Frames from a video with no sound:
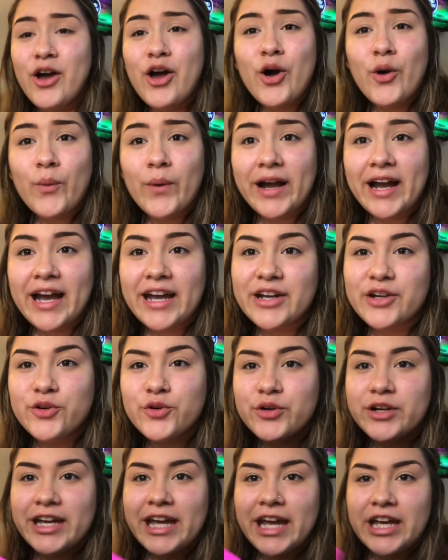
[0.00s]
what kind of
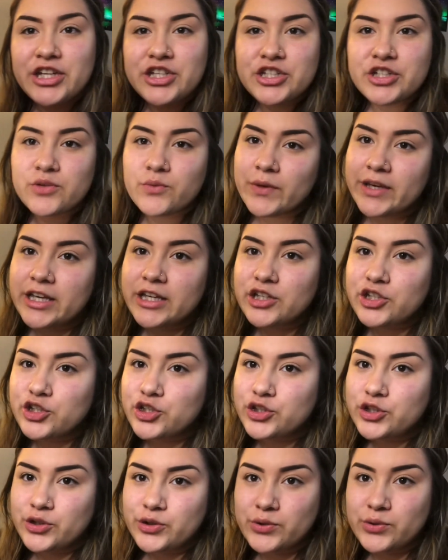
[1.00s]
creation we can
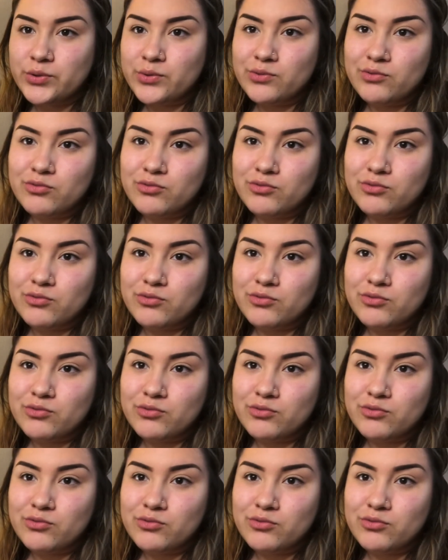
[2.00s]
do.